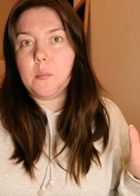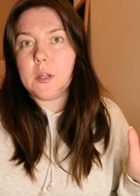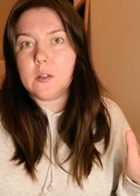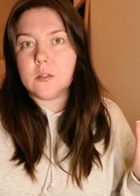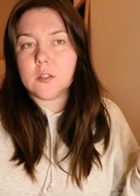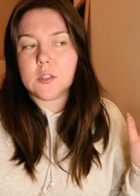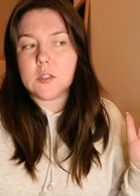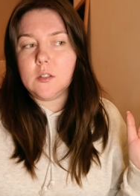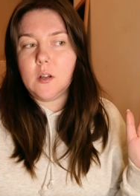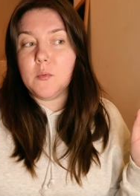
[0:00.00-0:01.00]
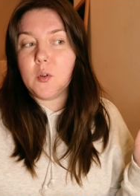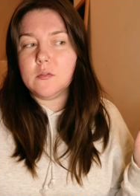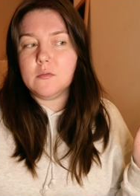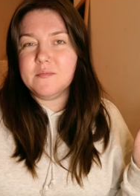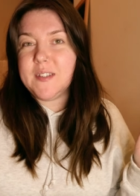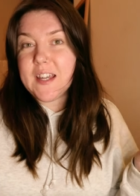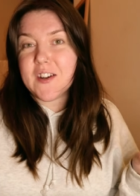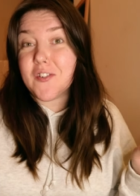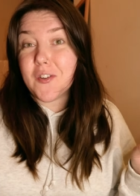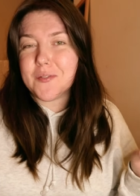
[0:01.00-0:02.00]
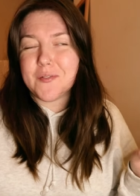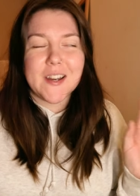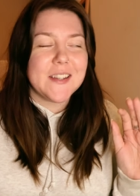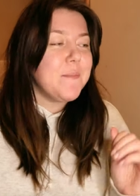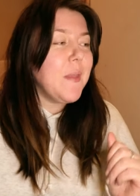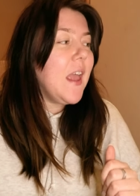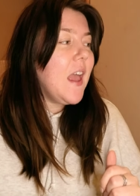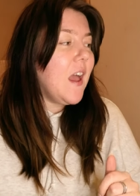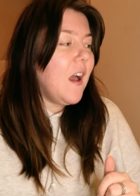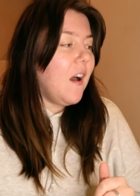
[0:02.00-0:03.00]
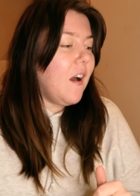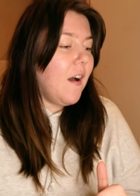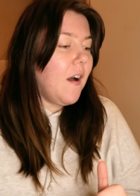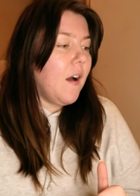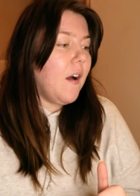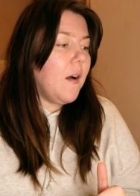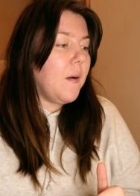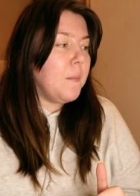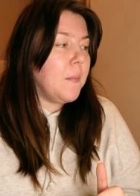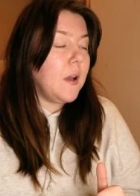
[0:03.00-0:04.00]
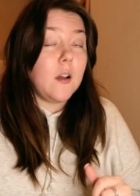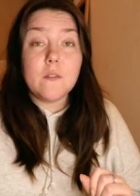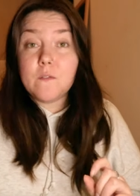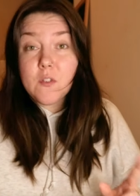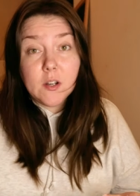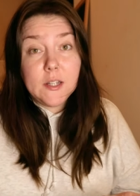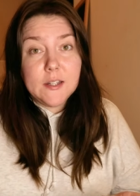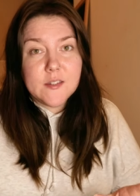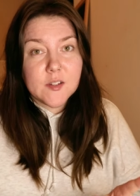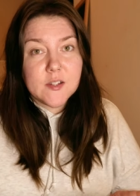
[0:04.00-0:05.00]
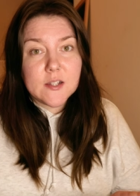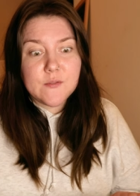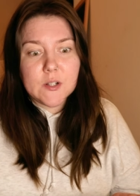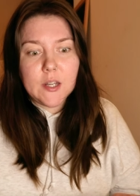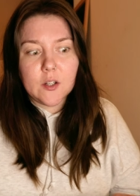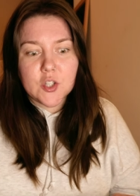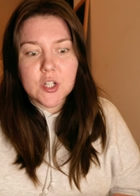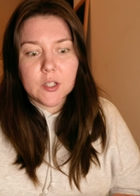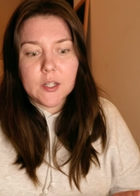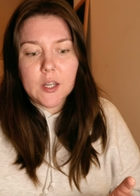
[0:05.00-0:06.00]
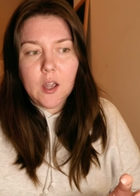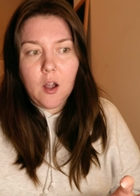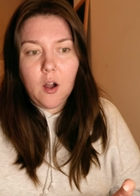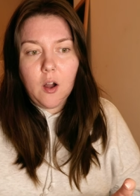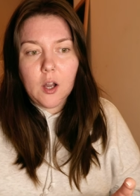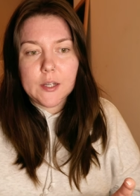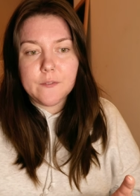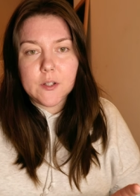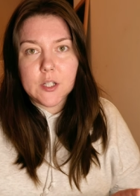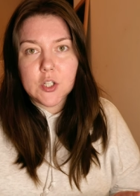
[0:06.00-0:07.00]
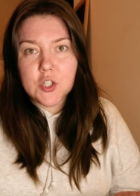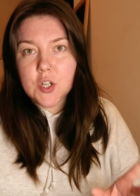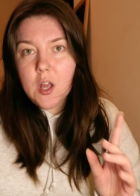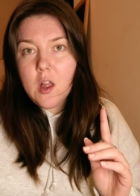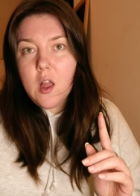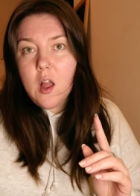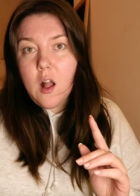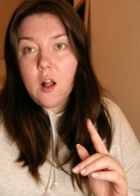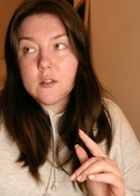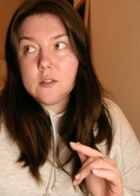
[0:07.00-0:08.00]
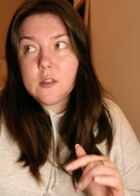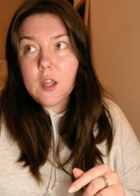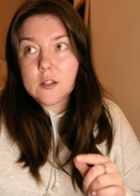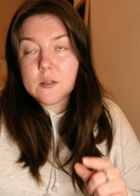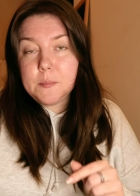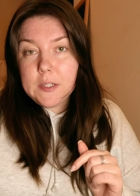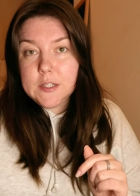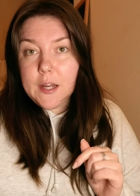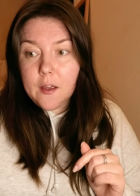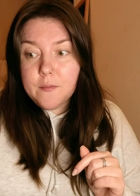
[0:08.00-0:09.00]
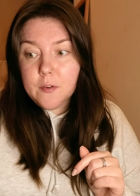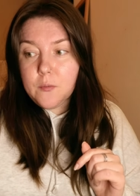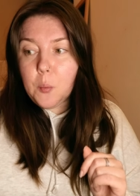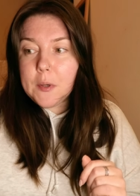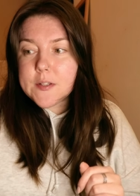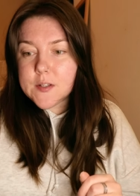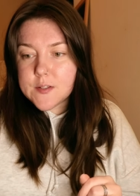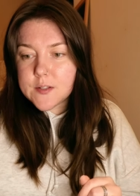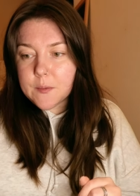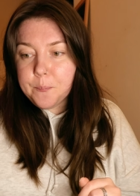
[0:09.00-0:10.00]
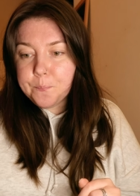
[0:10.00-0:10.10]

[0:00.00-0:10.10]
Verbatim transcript: because I'm not here alone, right? Um, really successful day, actually. I finished another P D F for my sister,